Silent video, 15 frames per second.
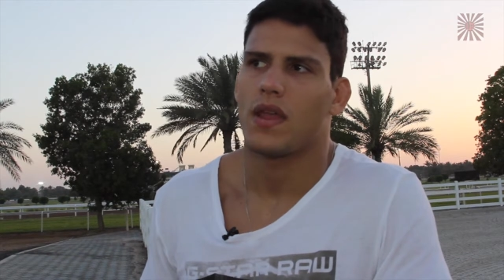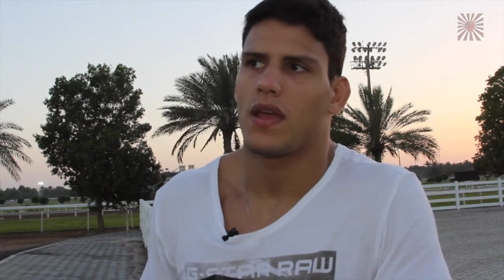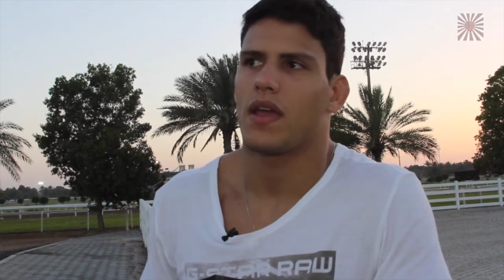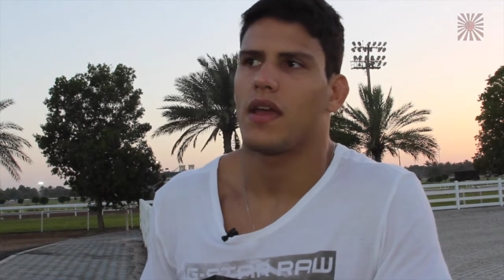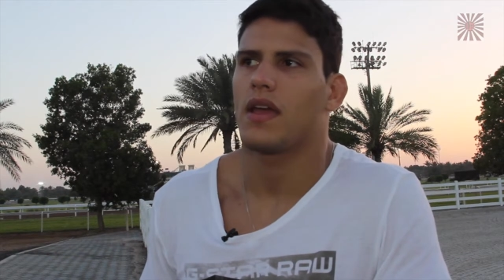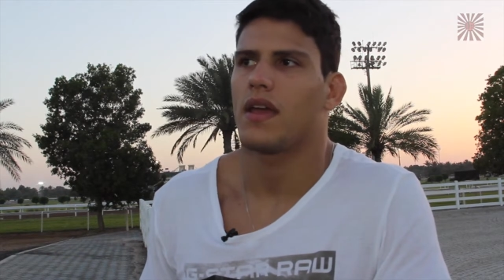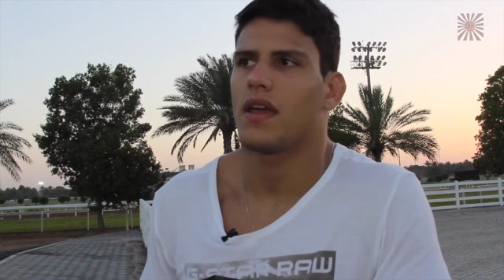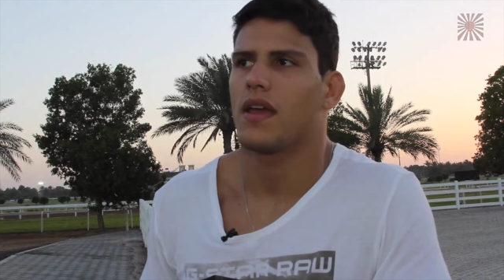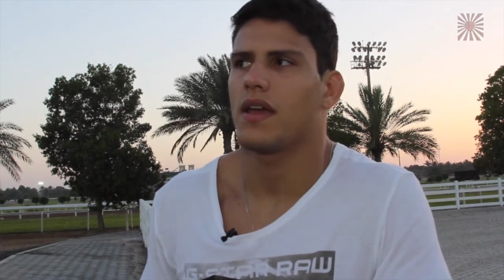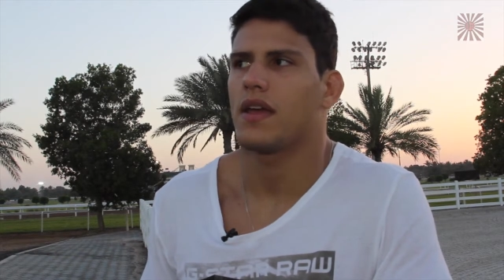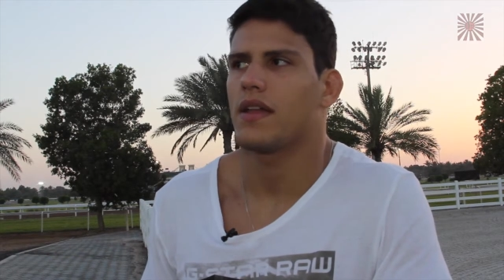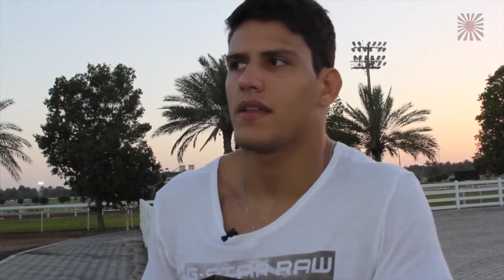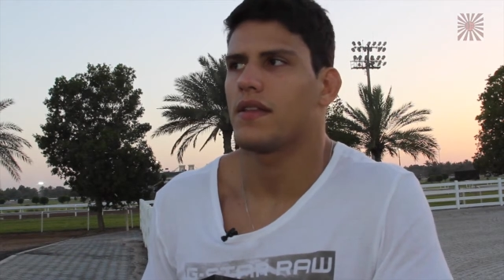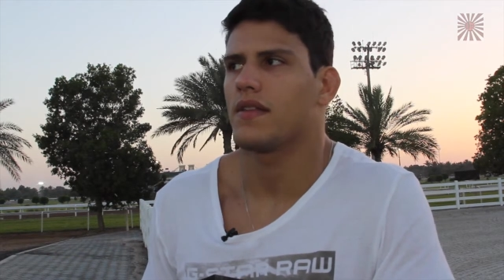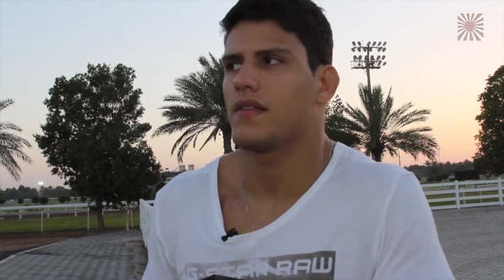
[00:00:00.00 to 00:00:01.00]

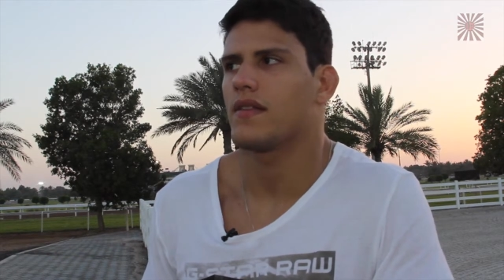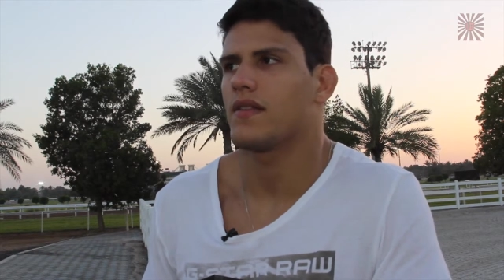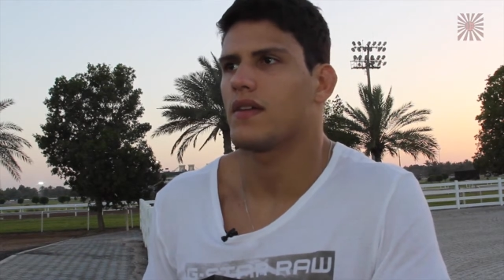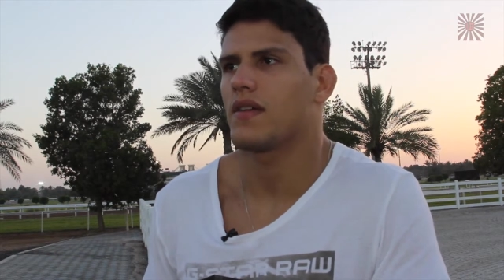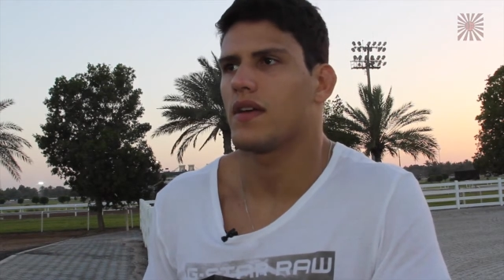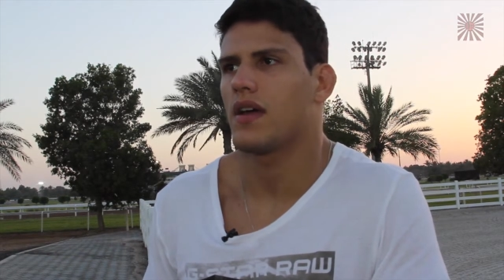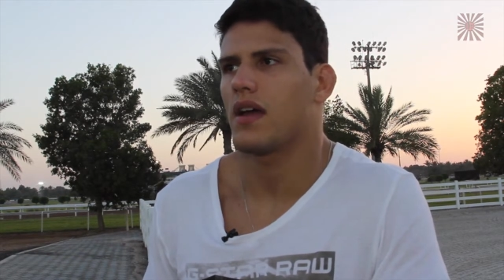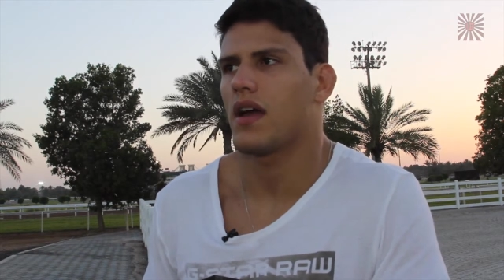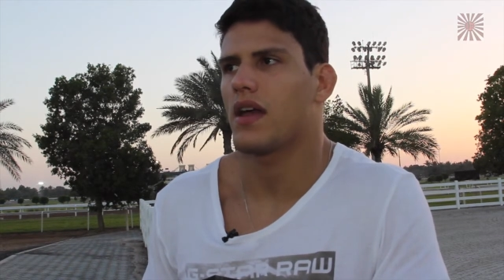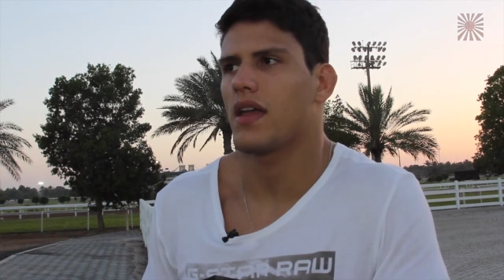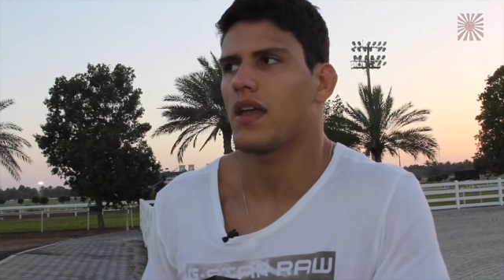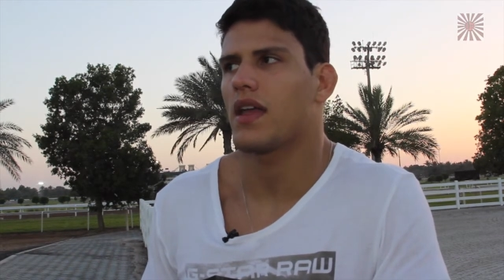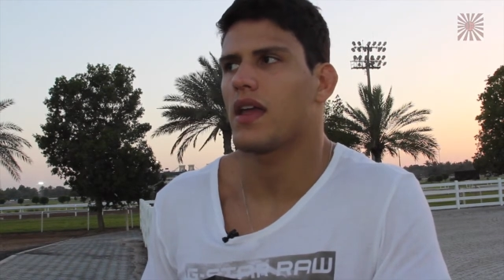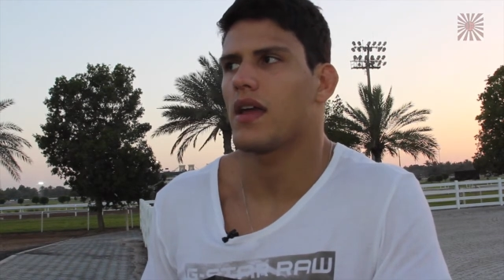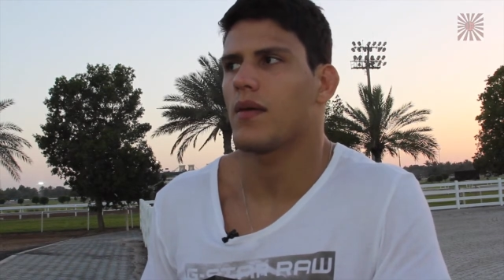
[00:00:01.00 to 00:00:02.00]
and I
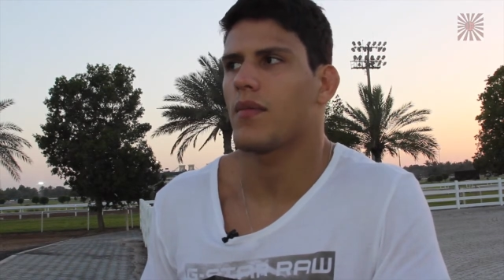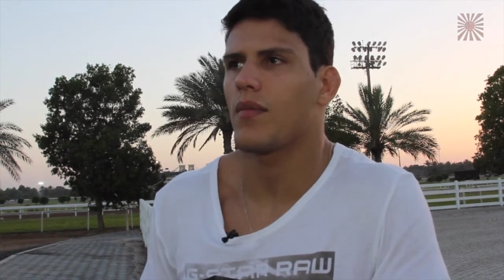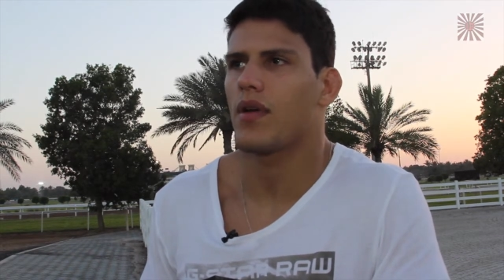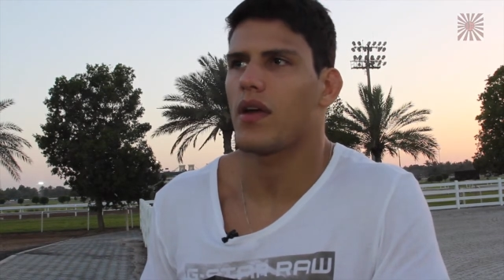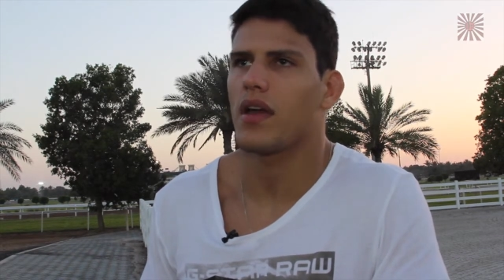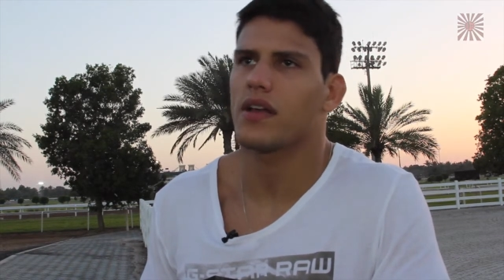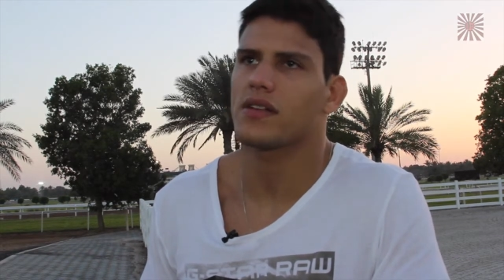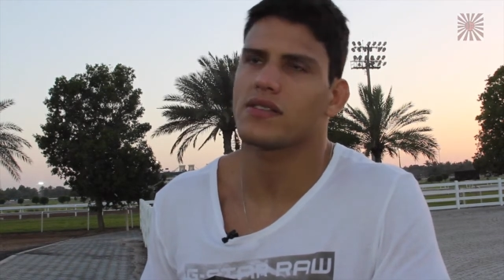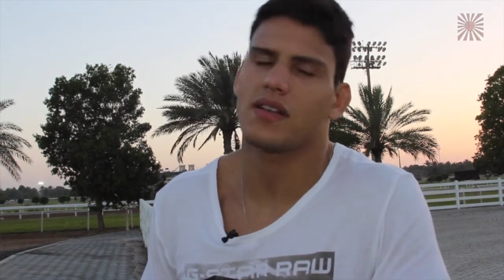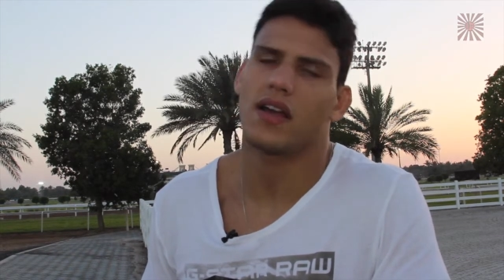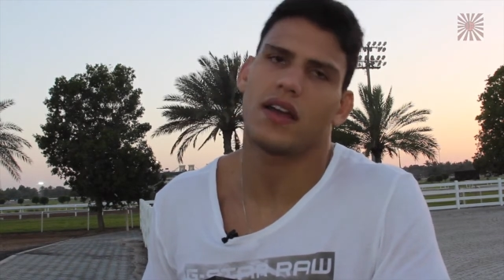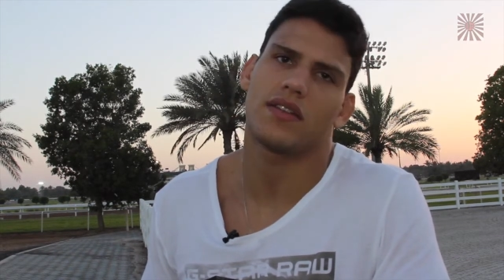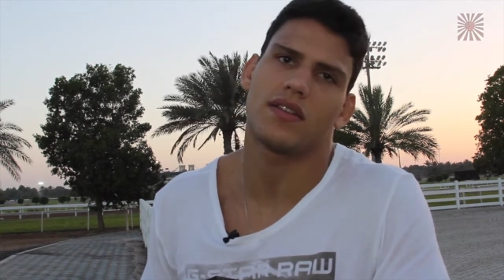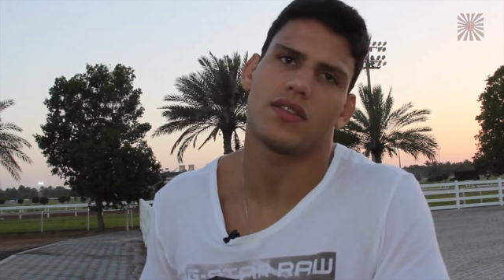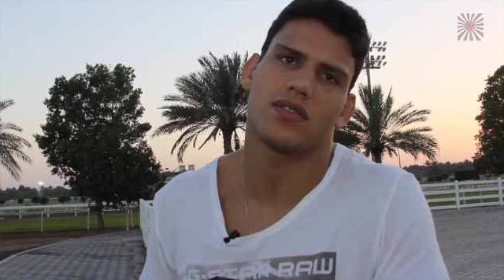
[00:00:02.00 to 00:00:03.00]
am
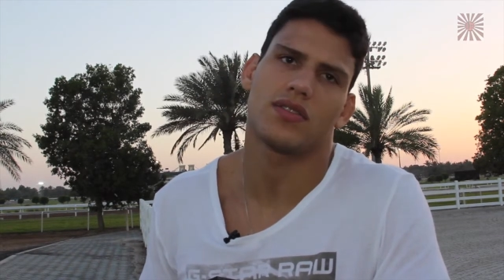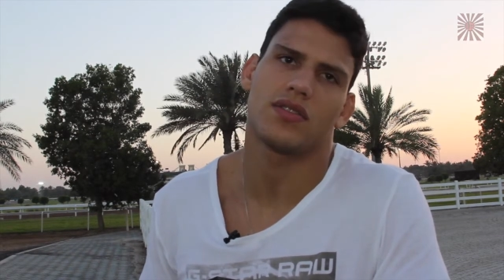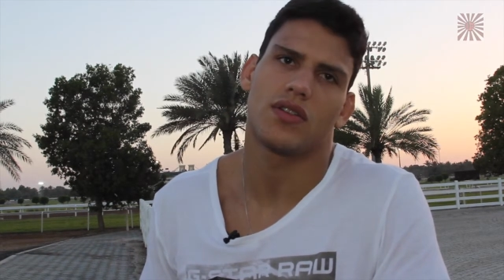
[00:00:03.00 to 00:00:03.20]
excited